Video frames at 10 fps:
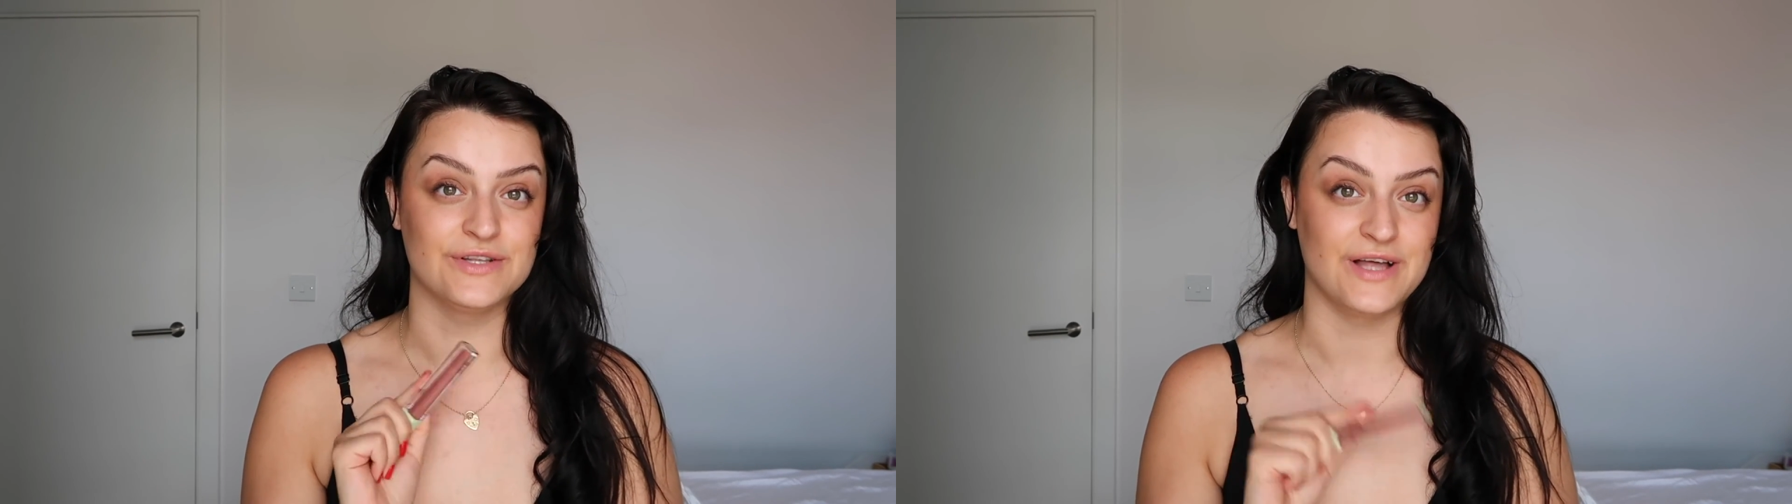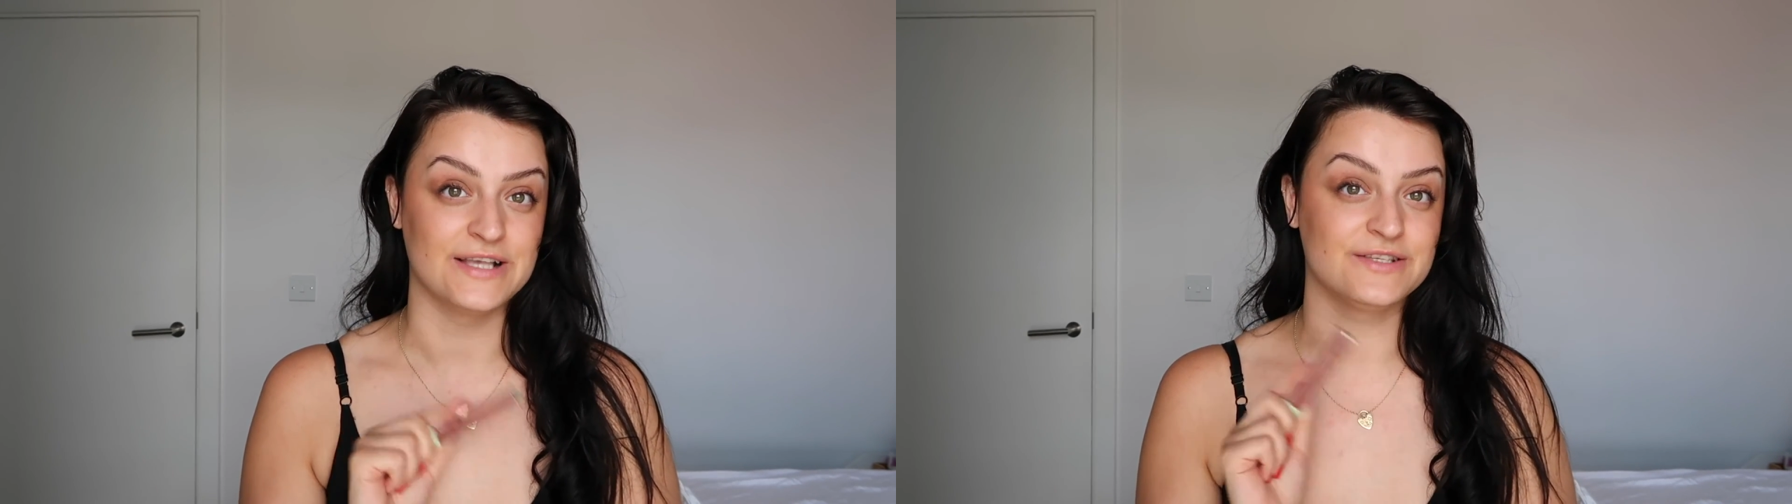
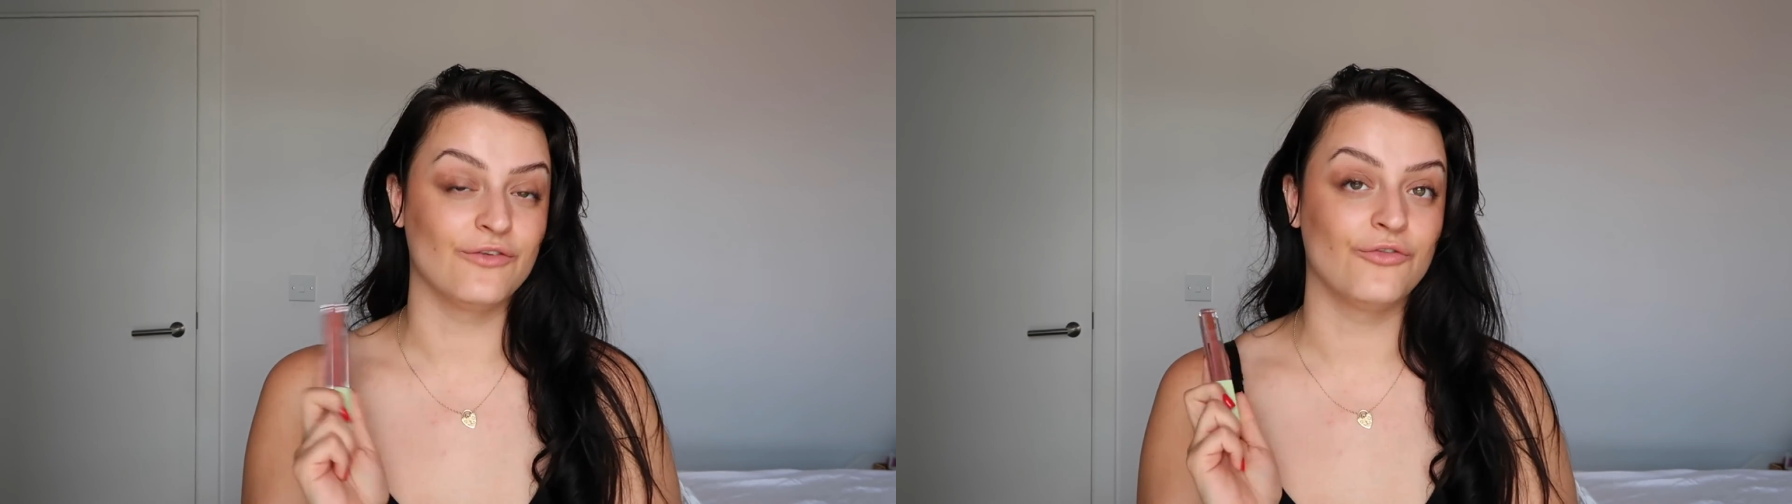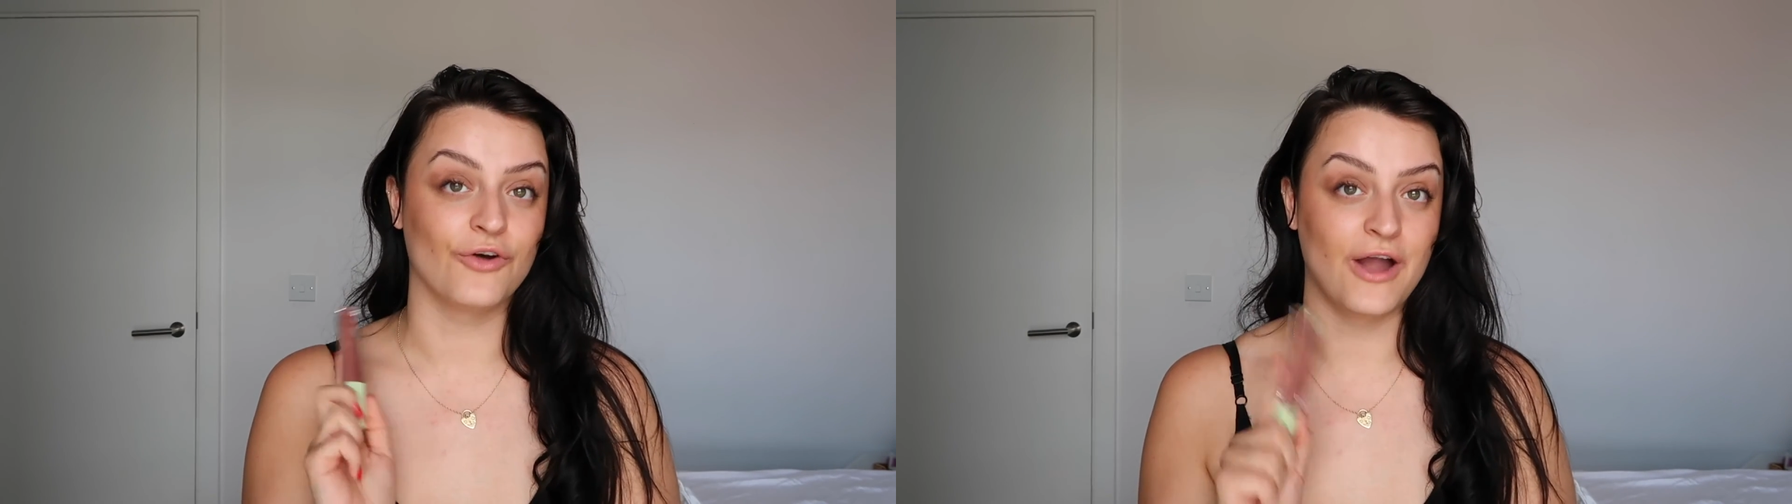last
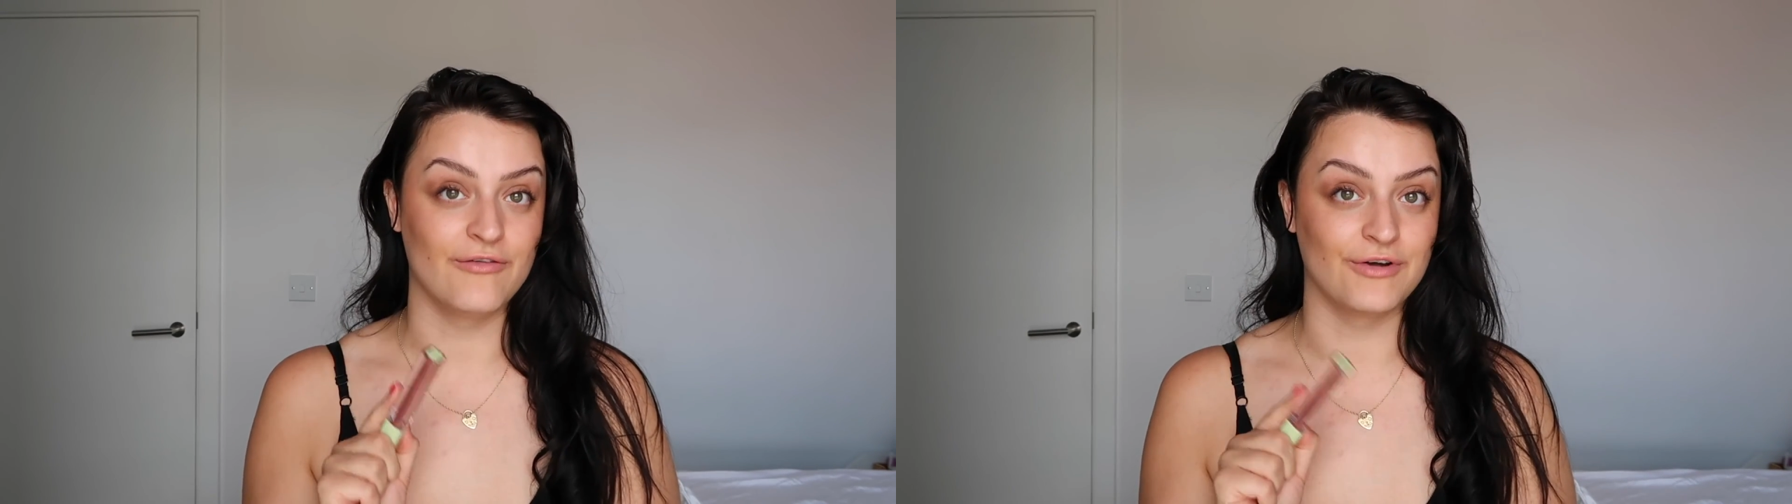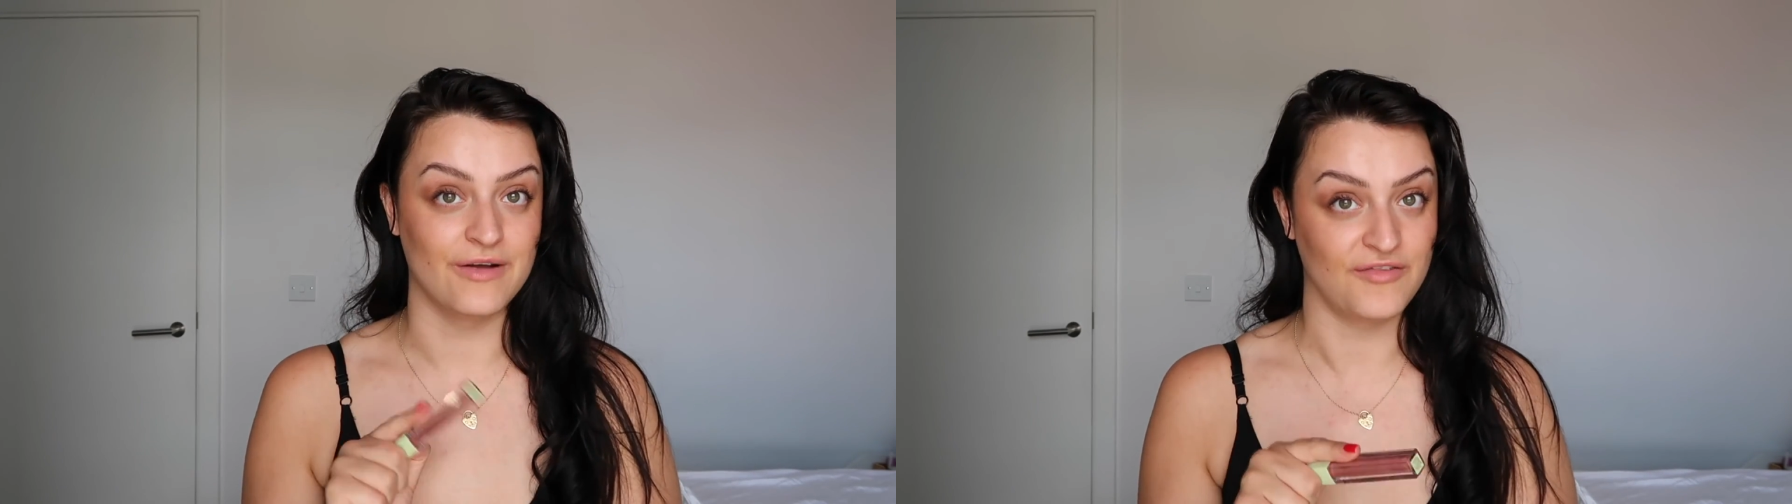
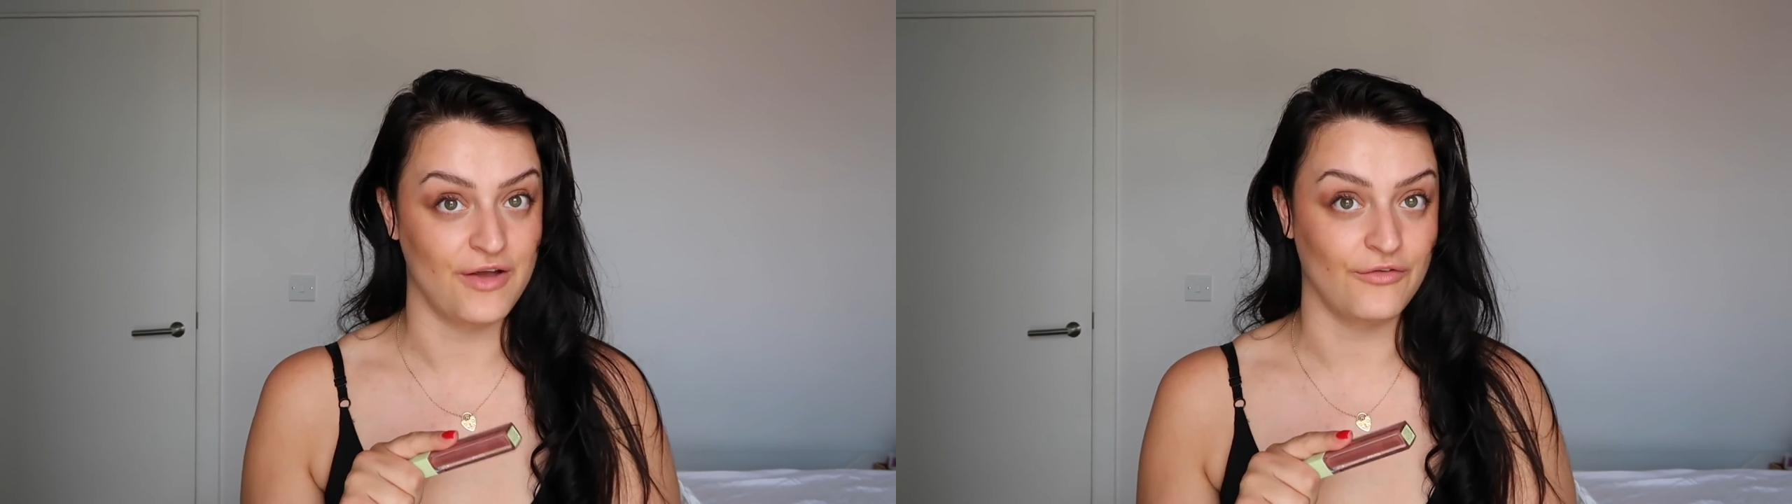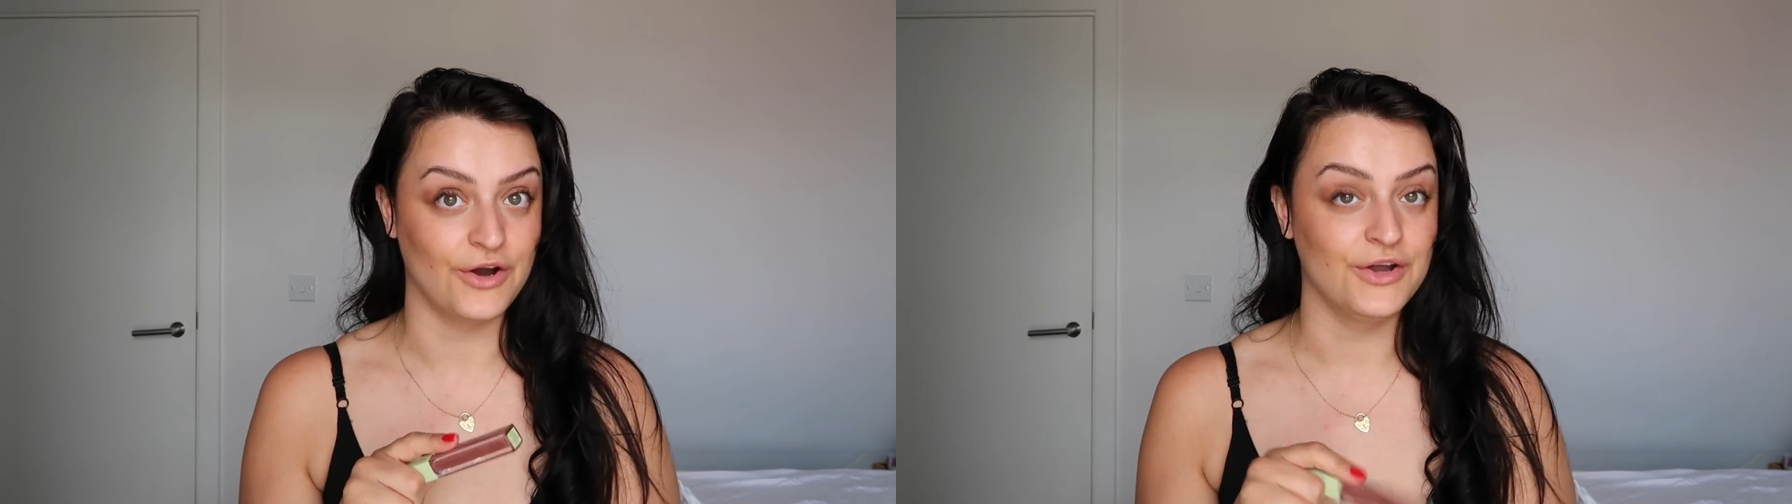forever and ever and
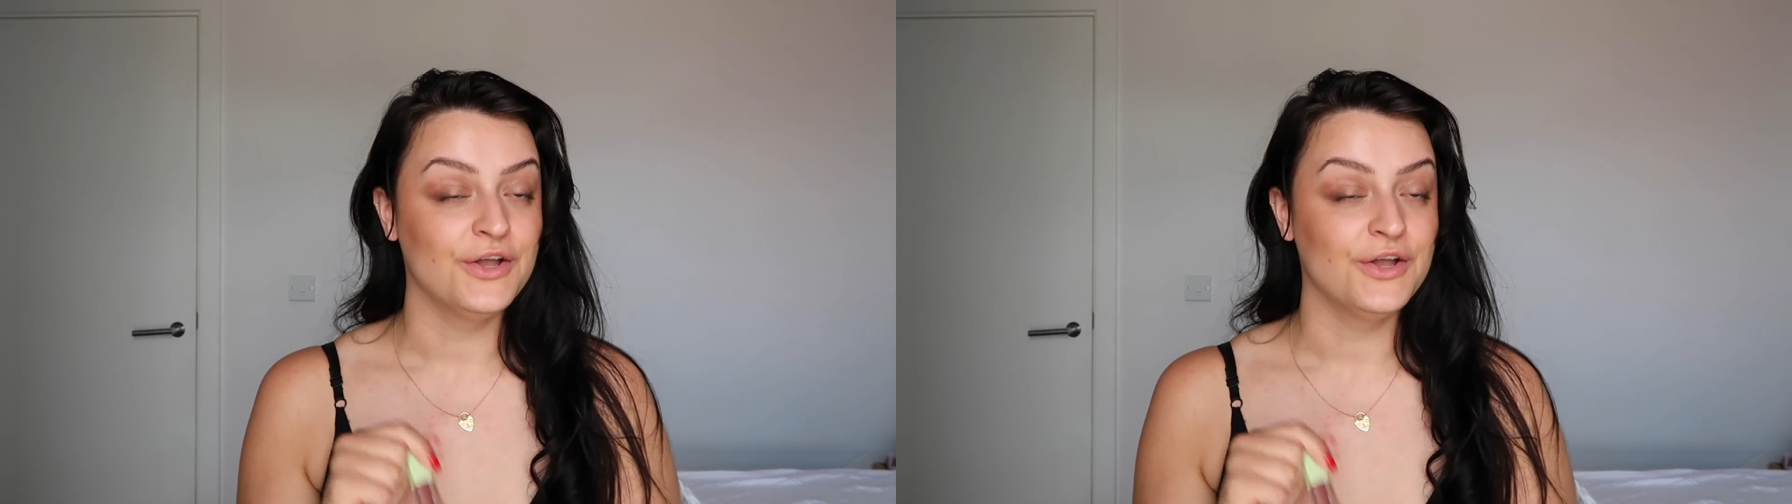ever.